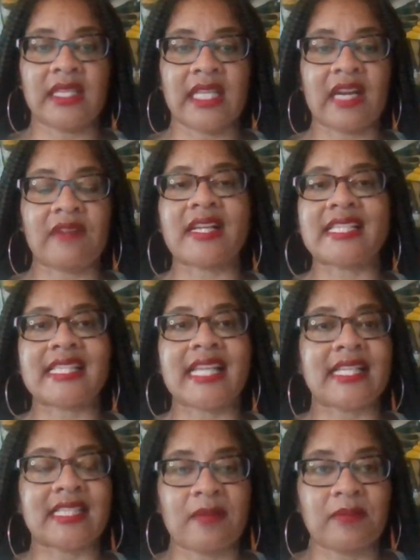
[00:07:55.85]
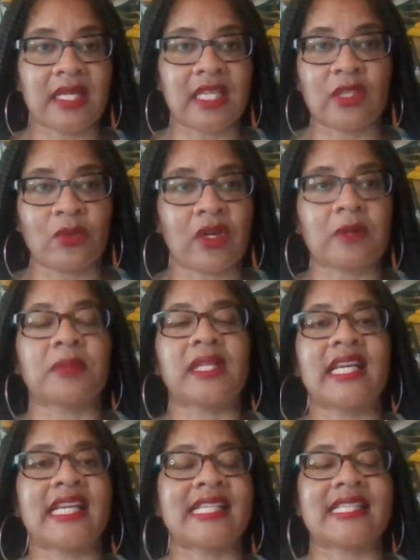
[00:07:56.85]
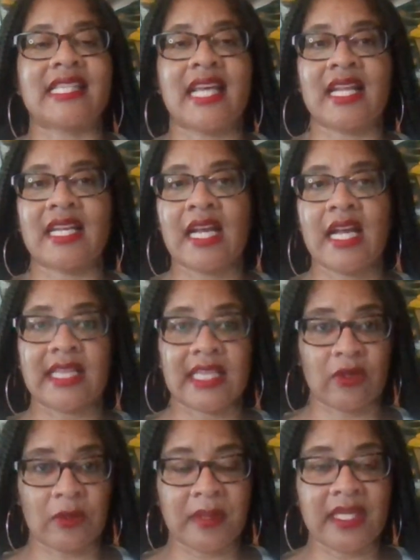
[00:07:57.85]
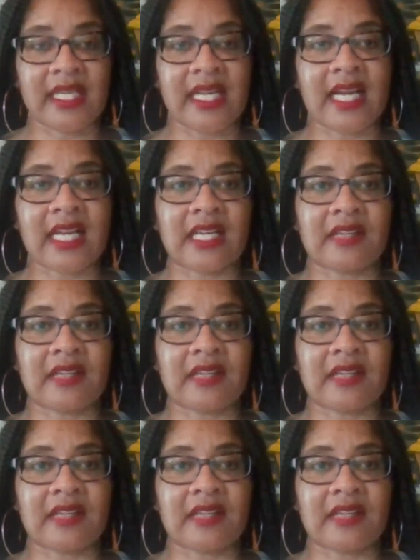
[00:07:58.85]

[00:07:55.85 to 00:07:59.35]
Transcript: that if I say something in the workplace that there will be negative